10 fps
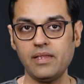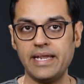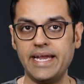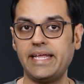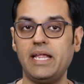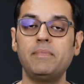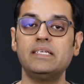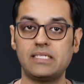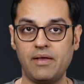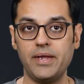it can be
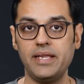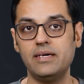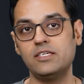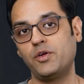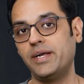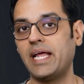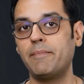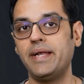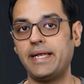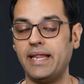7 years, or it can
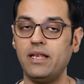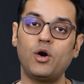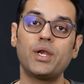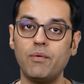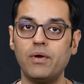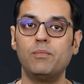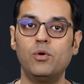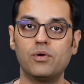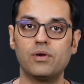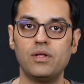be 10 or even
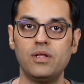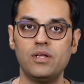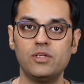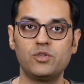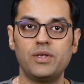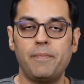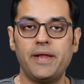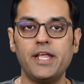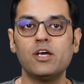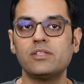more. So
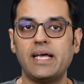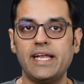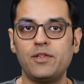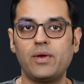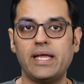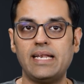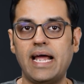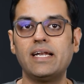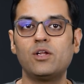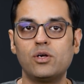depending on that, you can
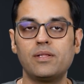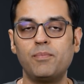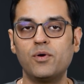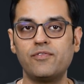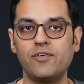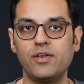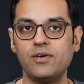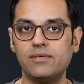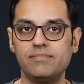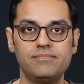ladder out the
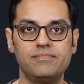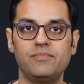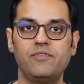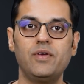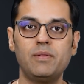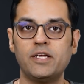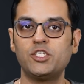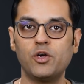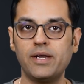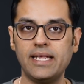portfolio with
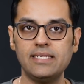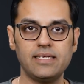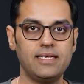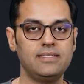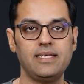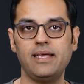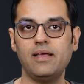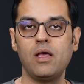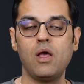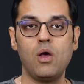maturities in,
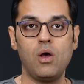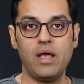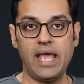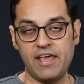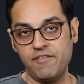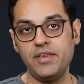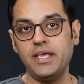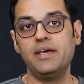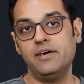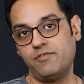say, every
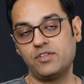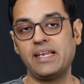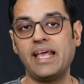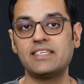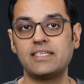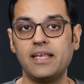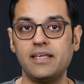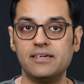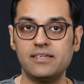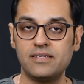year for the next 10
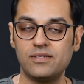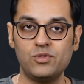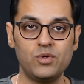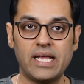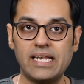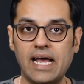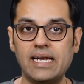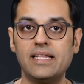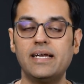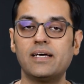years. You can
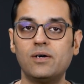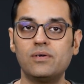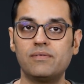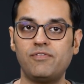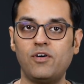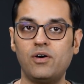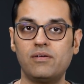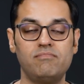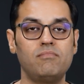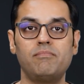ladder it out
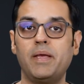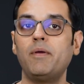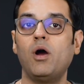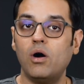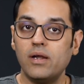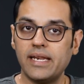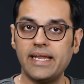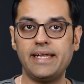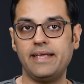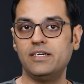for maybe
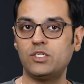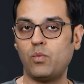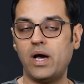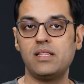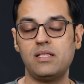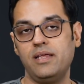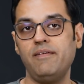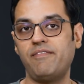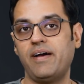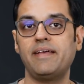alternate years, 1, 3,
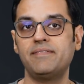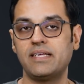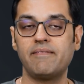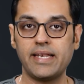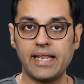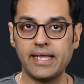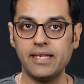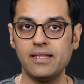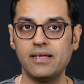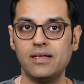5, 7, 9.